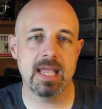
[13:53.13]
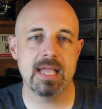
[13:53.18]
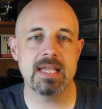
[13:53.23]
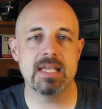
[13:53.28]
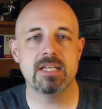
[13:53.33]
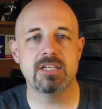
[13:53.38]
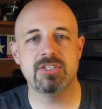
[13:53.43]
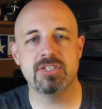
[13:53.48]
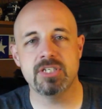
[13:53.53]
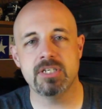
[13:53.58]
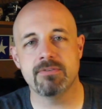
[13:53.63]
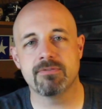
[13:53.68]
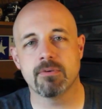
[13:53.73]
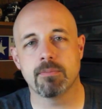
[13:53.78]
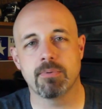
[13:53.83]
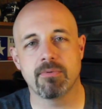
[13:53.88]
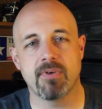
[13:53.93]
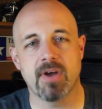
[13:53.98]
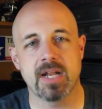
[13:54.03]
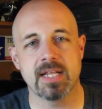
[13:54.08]
AEG
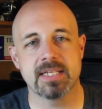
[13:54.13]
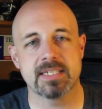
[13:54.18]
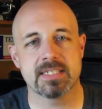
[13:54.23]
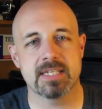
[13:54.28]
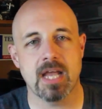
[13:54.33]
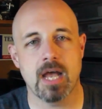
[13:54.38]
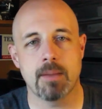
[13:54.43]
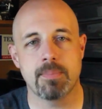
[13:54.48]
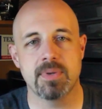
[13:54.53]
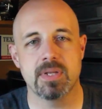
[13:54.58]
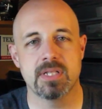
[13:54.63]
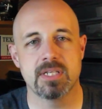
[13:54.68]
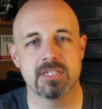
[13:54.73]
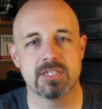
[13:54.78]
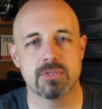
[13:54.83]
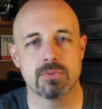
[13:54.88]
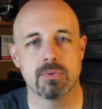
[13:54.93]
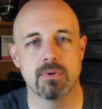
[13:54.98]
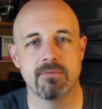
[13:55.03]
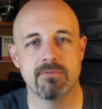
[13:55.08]
for providing us a copy of
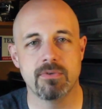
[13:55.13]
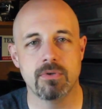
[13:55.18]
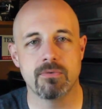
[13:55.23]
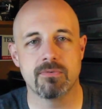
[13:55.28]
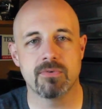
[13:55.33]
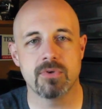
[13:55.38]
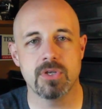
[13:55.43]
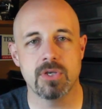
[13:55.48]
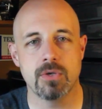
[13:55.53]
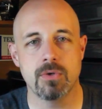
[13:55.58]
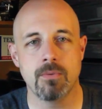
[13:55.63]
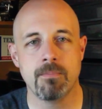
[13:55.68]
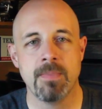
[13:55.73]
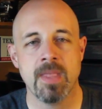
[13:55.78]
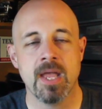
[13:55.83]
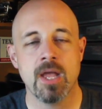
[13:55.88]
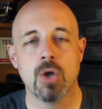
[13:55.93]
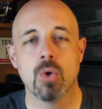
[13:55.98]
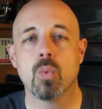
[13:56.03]
this to review for you.